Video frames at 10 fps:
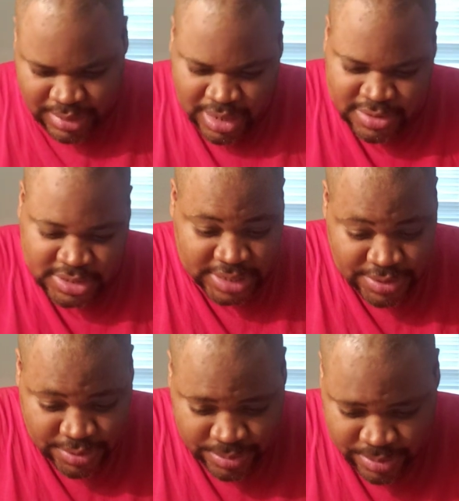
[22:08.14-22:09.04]

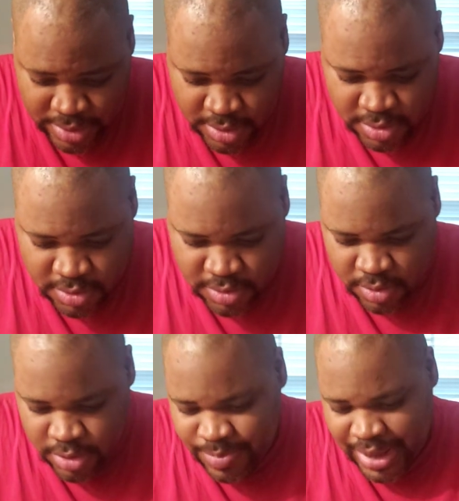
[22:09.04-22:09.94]
Senior
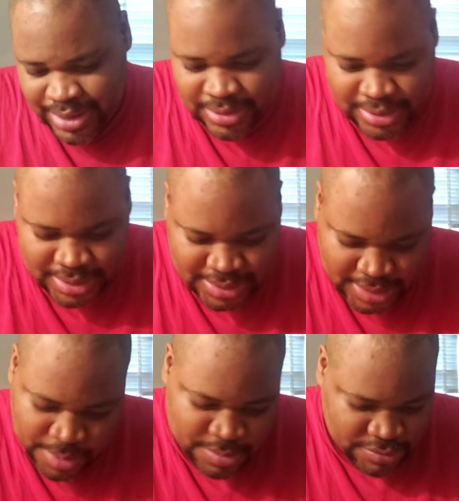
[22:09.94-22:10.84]
quarterback
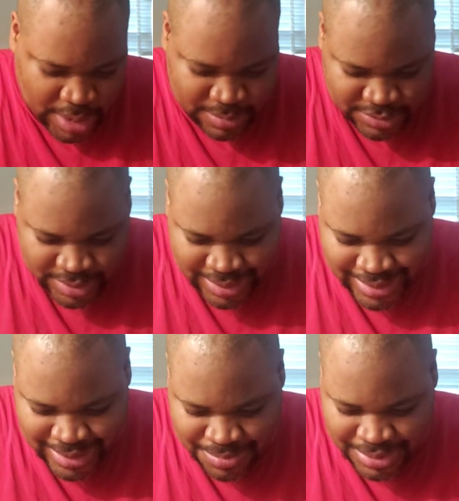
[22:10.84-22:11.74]
Tom Crabtree
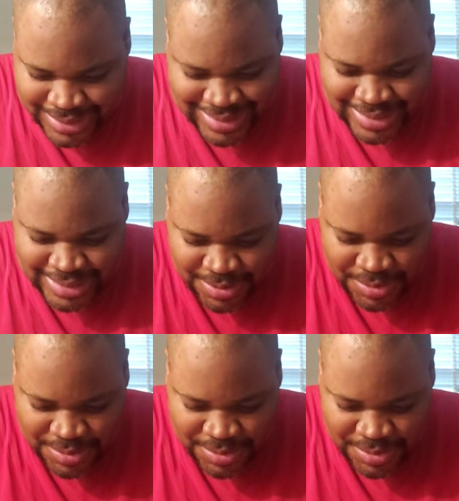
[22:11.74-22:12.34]
please chill